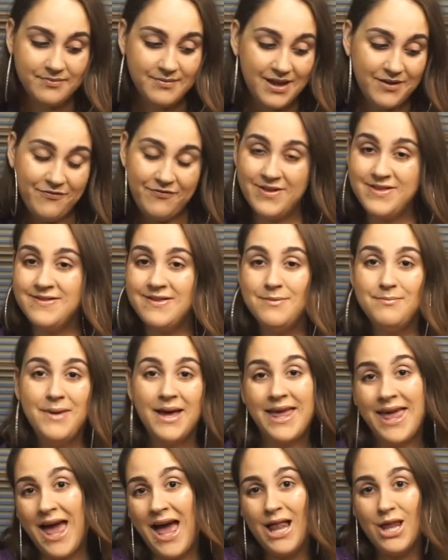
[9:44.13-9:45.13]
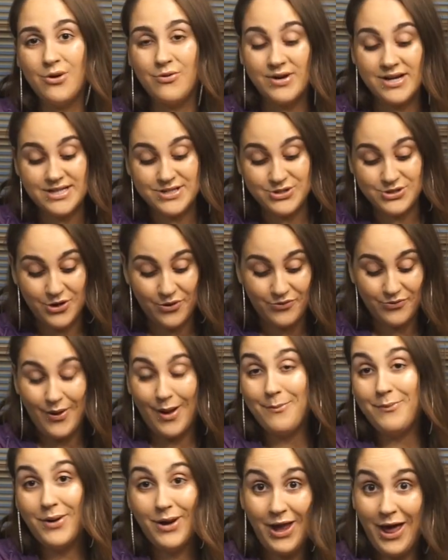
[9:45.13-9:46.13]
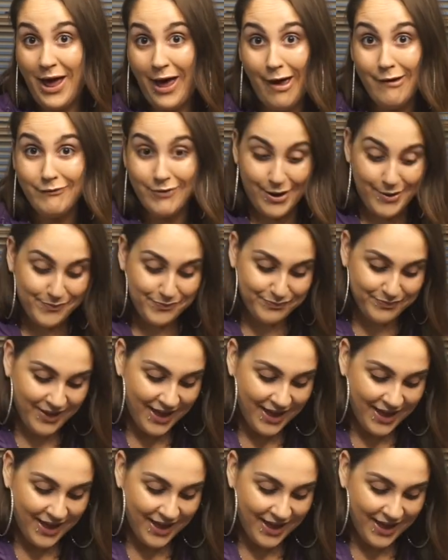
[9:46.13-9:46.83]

it fits in my calories. So I'm gonna have it.